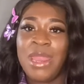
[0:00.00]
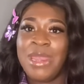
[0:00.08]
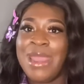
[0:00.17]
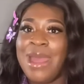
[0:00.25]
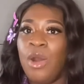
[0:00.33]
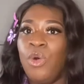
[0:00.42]

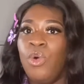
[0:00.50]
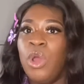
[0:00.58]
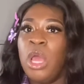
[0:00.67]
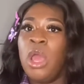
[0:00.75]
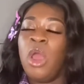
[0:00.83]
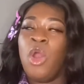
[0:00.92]
Now,
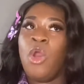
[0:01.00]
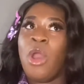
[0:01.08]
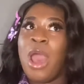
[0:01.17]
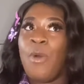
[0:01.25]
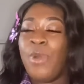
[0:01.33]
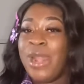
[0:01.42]

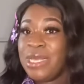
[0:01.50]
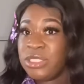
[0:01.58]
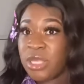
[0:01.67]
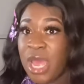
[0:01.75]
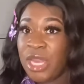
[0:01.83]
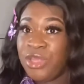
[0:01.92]
when I
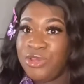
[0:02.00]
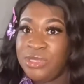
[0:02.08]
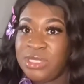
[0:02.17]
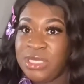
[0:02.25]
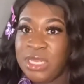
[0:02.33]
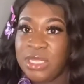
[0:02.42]
started
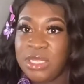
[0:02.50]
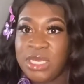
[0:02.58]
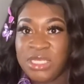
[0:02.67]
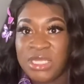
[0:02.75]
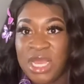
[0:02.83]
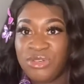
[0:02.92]
using
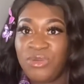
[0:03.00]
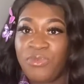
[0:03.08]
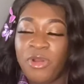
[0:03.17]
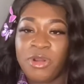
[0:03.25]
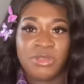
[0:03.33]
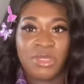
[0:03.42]
these natural
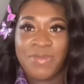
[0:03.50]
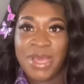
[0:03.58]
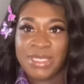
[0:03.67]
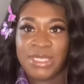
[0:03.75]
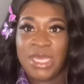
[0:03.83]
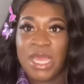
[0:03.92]
products on my
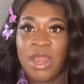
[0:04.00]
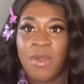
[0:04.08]
skin,